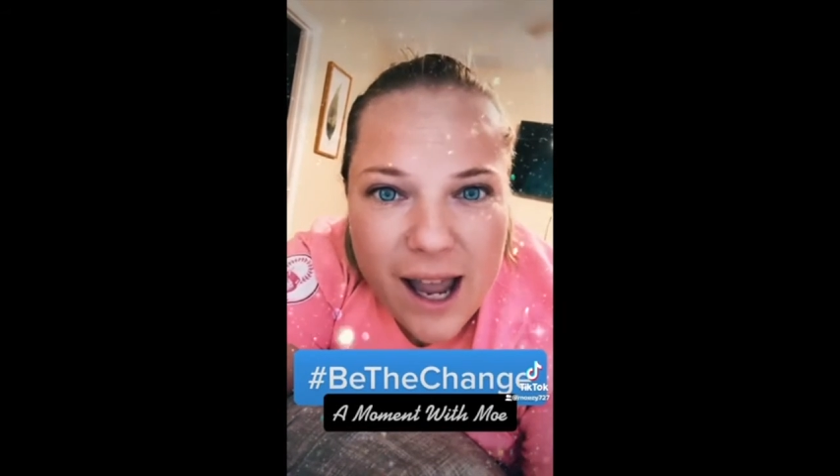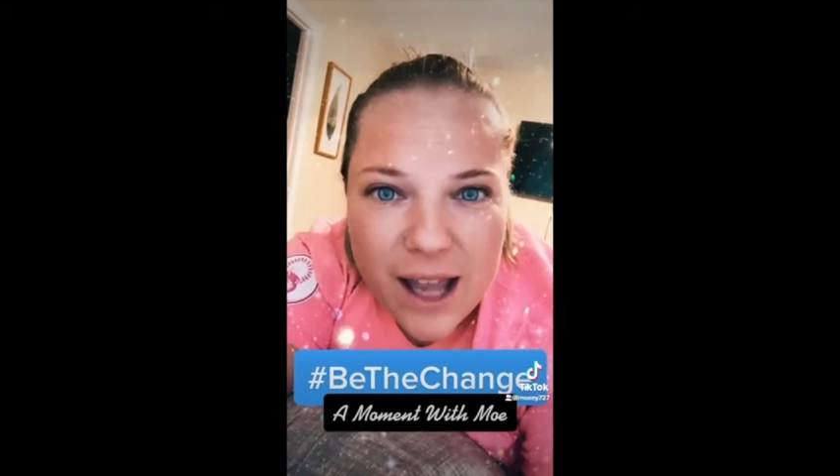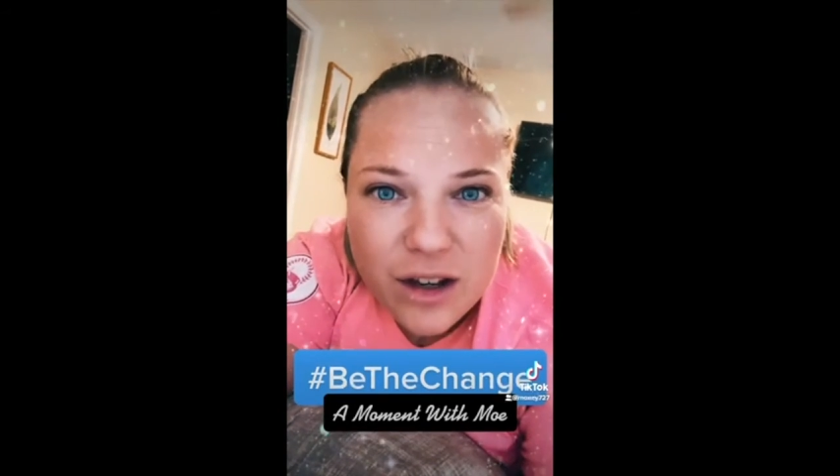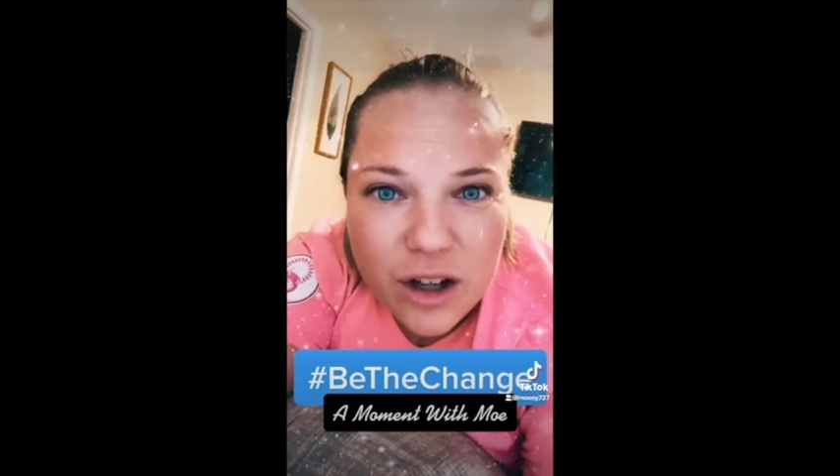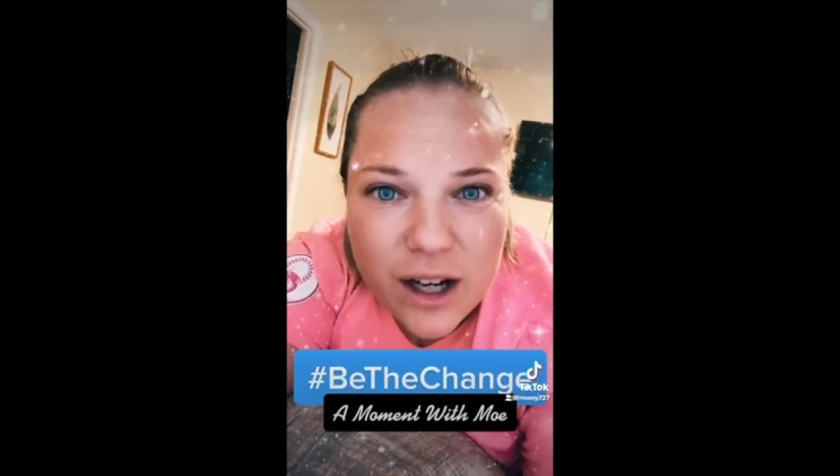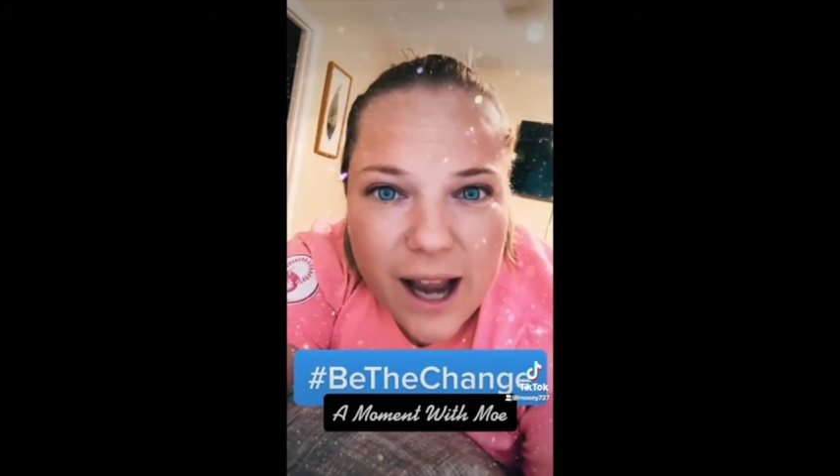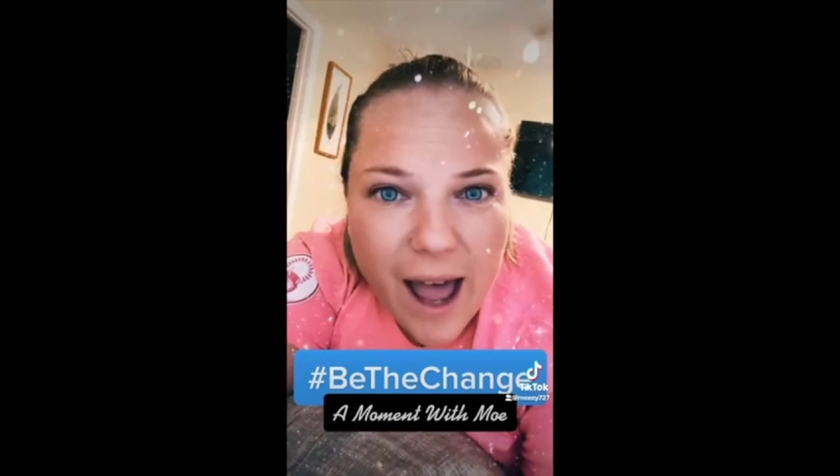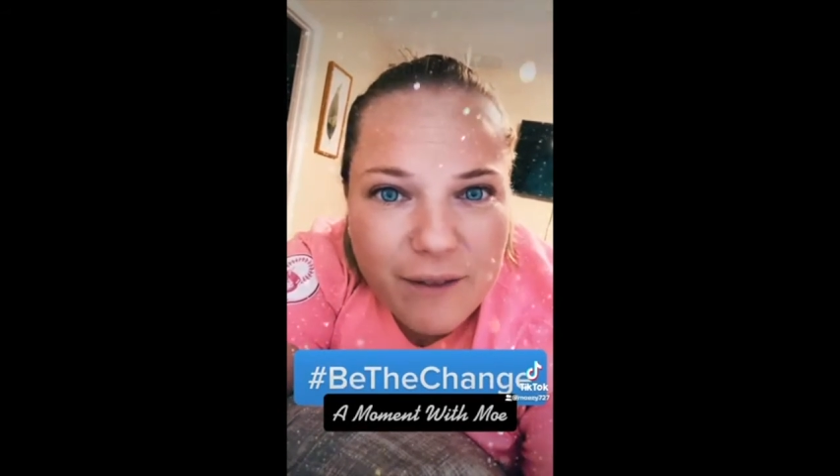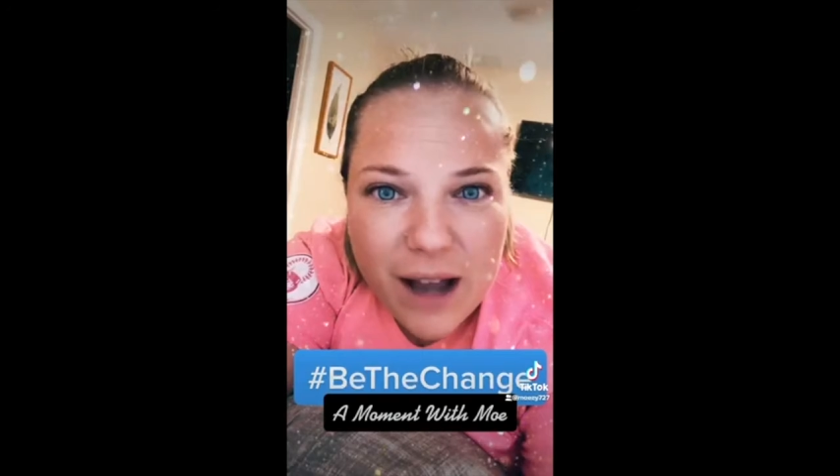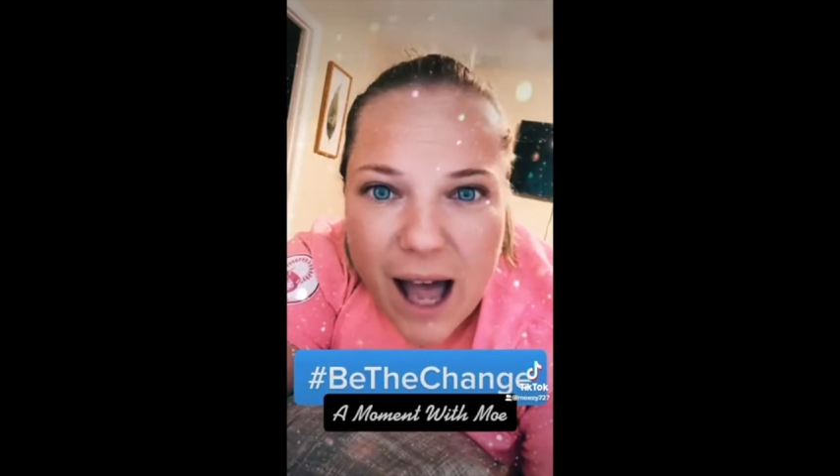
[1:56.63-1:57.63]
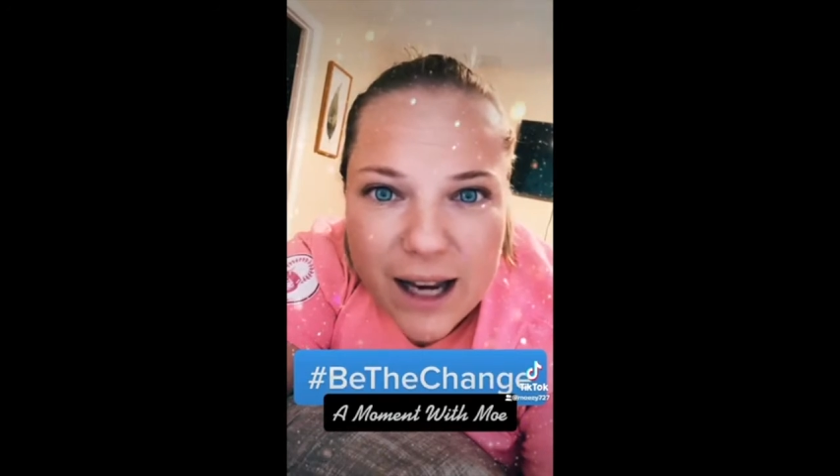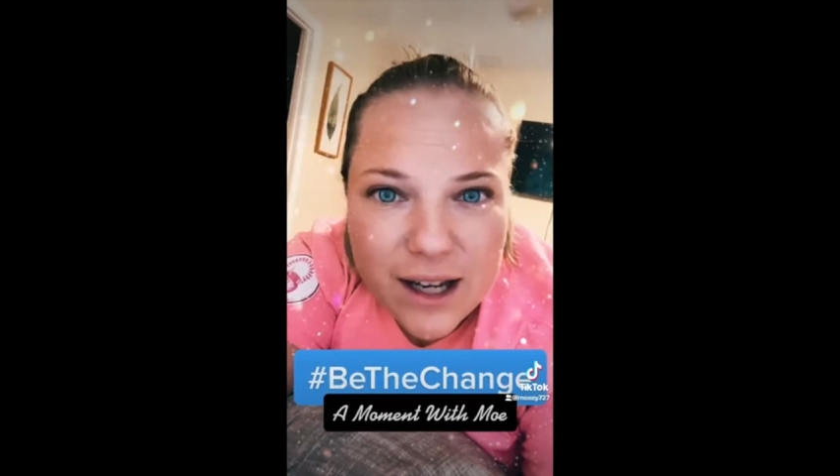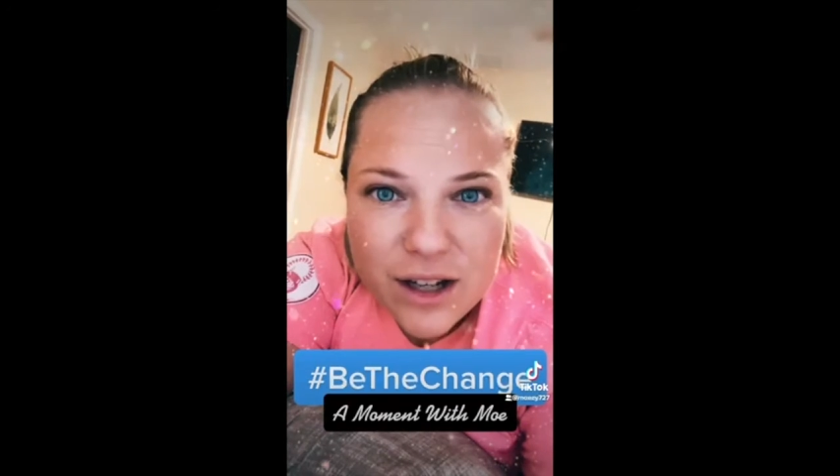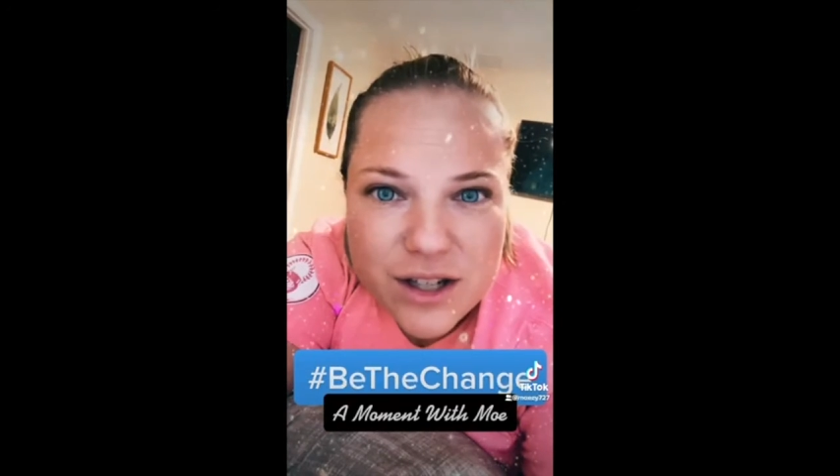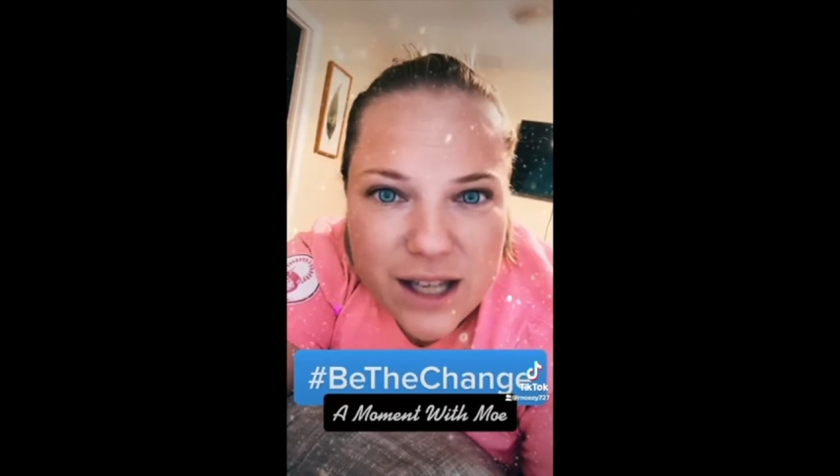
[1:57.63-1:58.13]
and you're going to have God
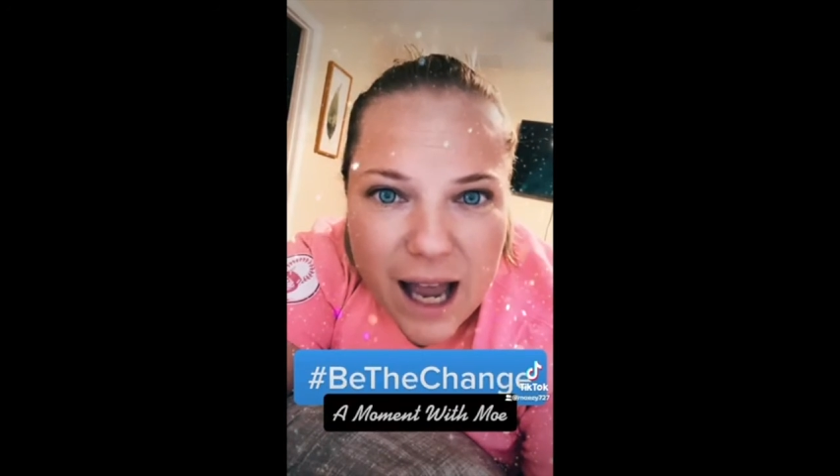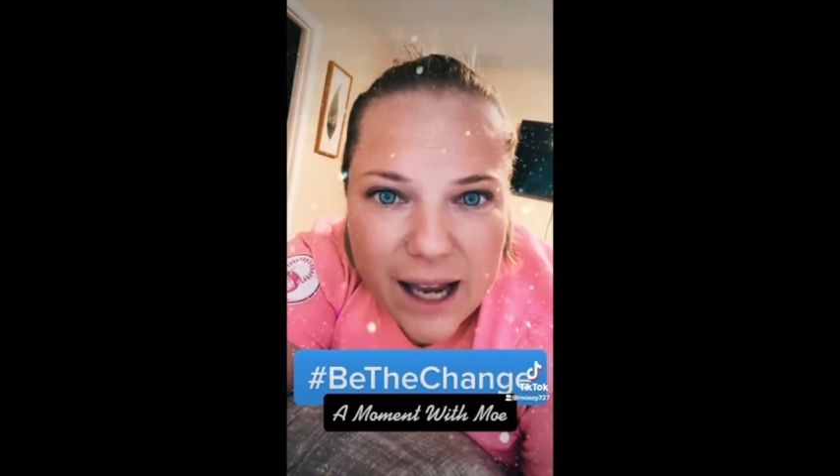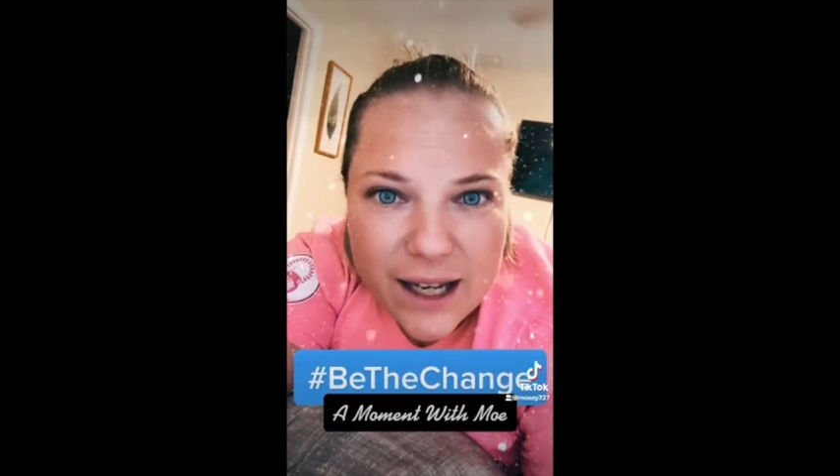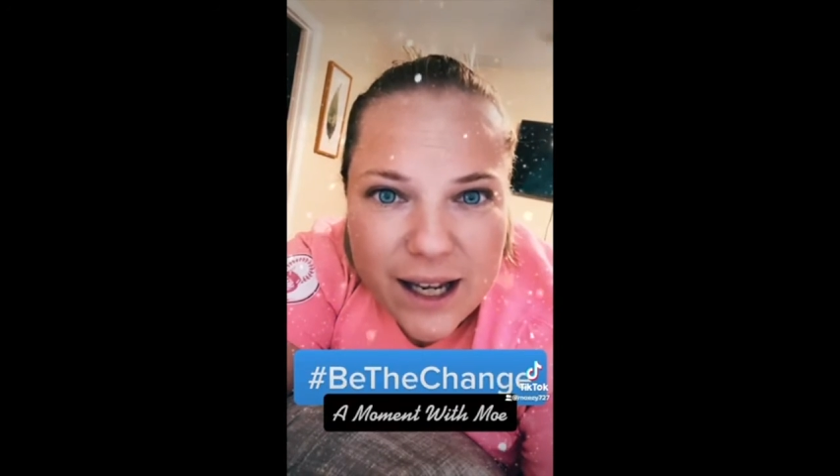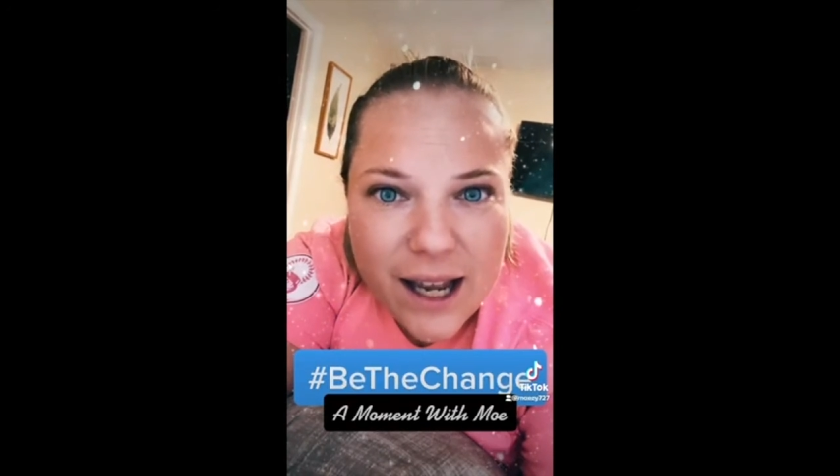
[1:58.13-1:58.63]
at your side